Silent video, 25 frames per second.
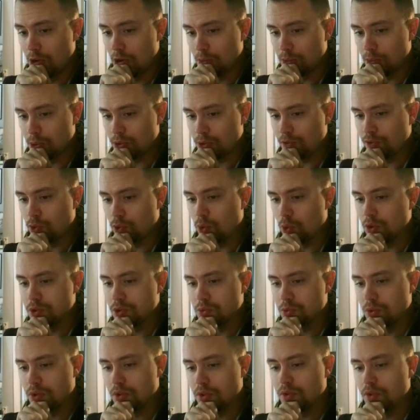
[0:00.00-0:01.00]
But of course
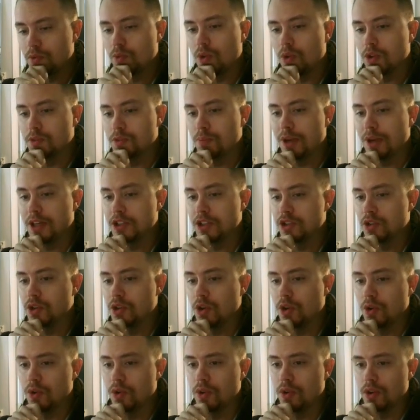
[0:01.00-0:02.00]
we want players to
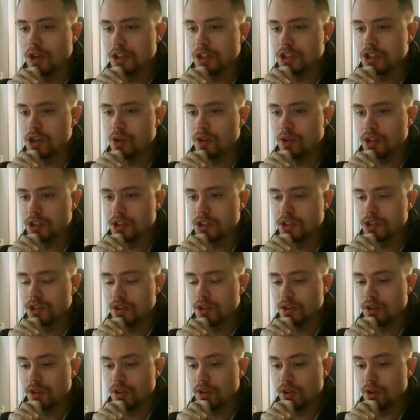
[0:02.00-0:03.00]
go as long as
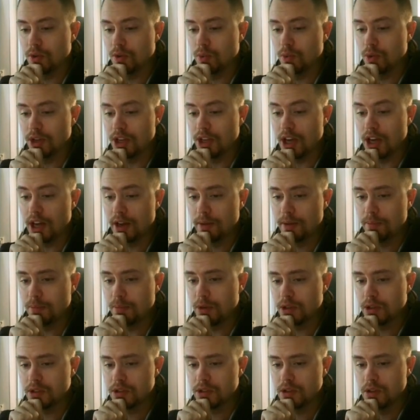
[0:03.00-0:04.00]
we can,
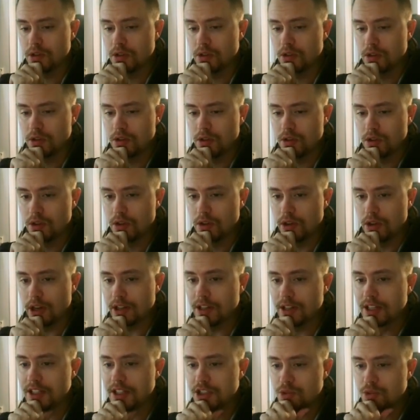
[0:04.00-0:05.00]
but at
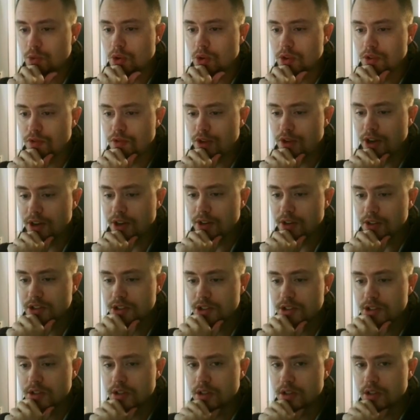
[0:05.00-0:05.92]
least quarterfinals.